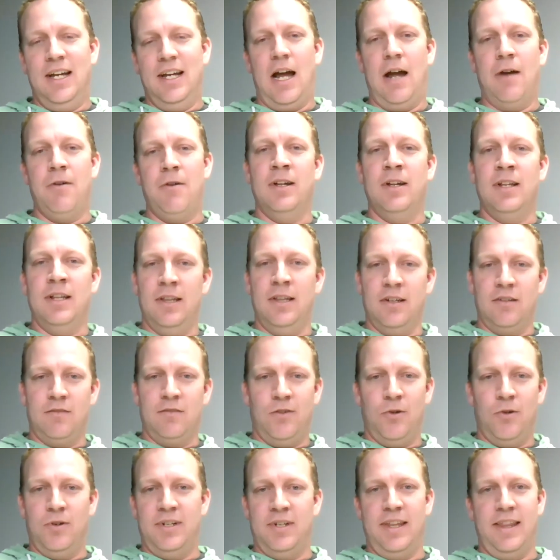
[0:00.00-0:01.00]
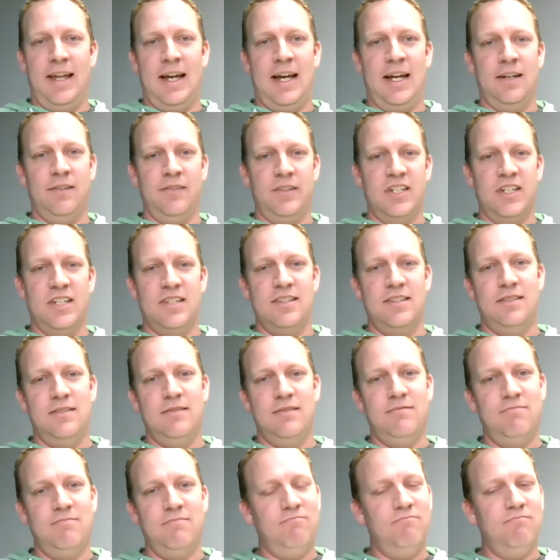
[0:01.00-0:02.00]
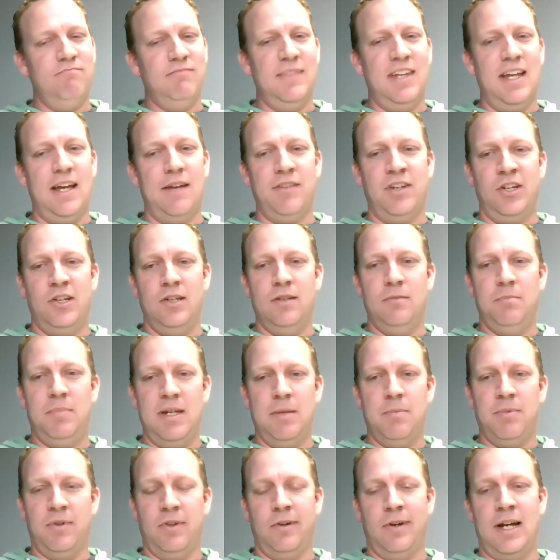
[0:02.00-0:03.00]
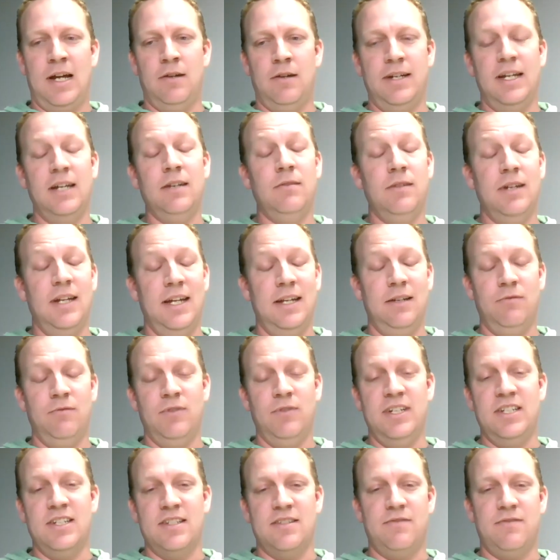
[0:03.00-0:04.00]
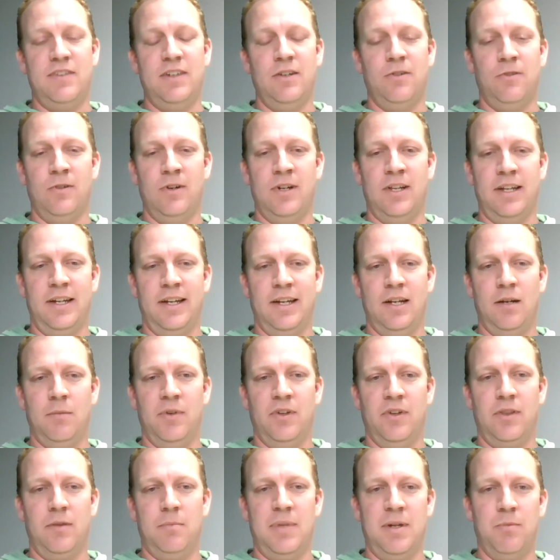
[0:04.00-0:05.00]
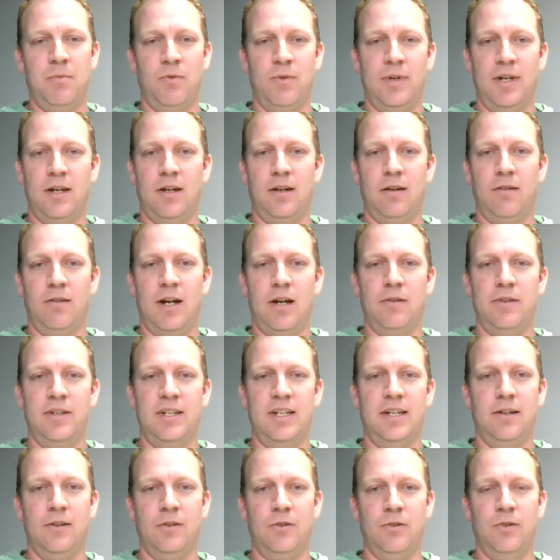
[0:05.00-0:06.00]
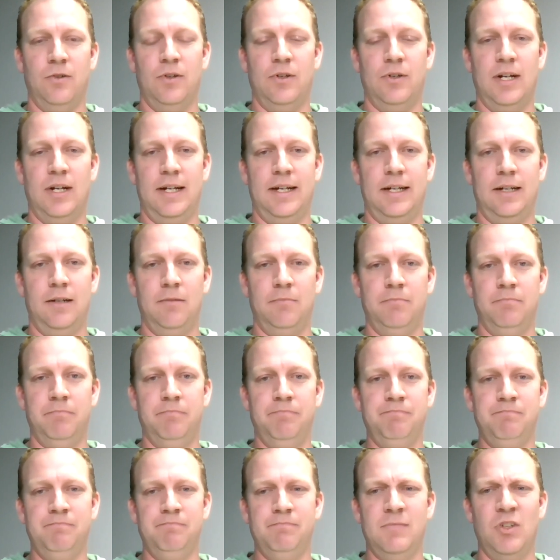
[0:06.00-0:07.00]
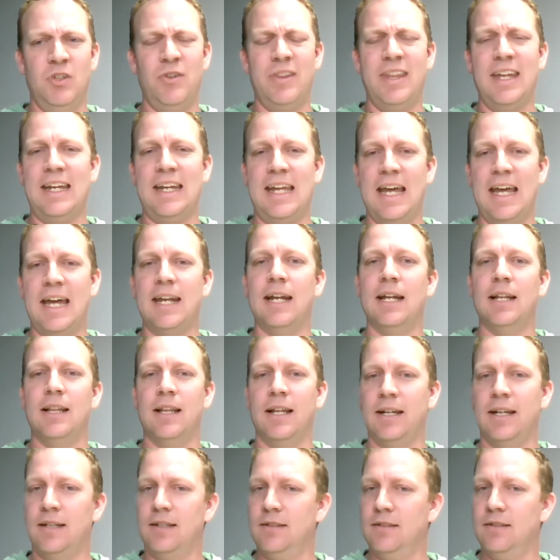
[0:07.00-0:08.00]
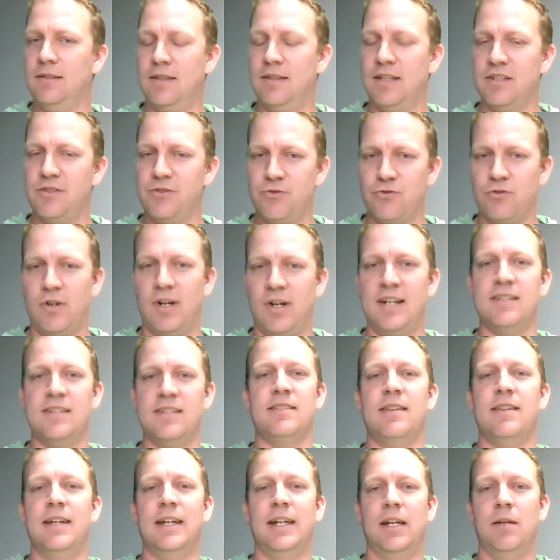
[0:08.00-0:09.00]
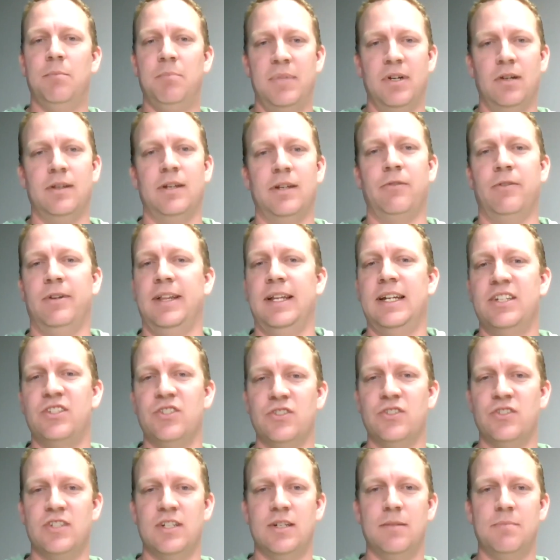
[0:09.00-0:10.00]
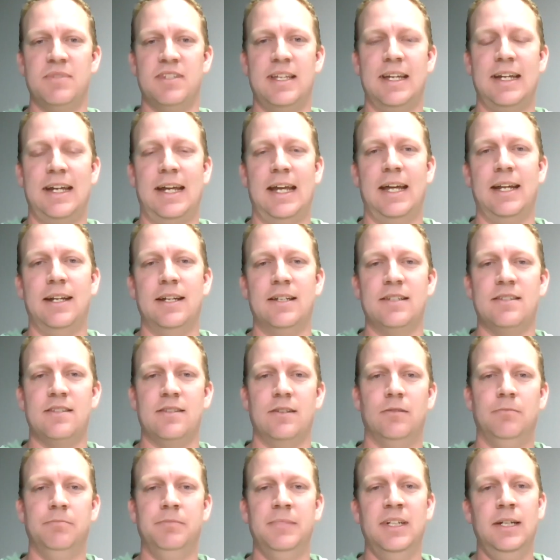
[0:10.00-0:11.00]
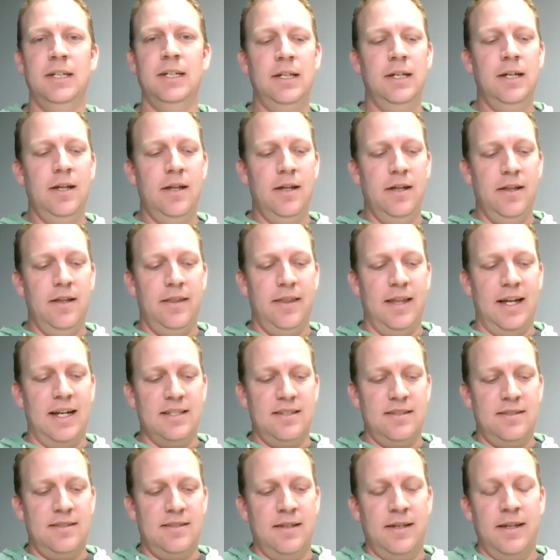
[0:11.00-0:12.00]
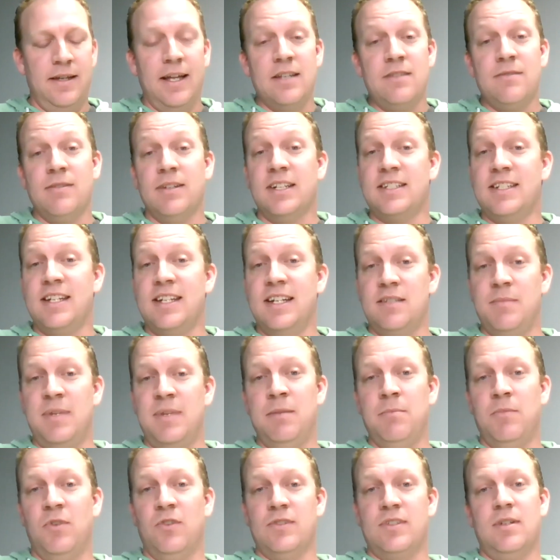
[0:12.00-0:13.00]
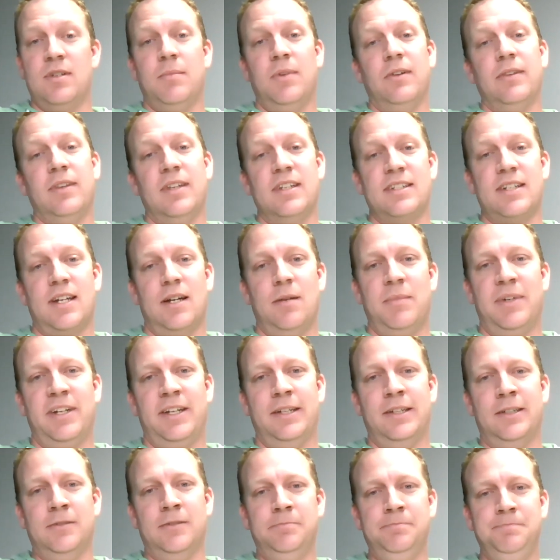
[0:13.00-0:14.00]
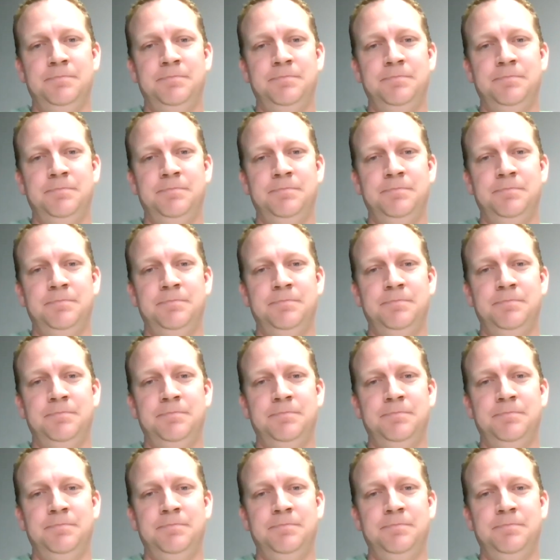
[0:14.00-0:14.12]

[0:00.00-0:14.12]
I really look forward to that, of just having good people around, and we just feel really good about the people we've got around here who they get it, like this trust thing and building relationships. They get it. So that's what excites me most about this coming year.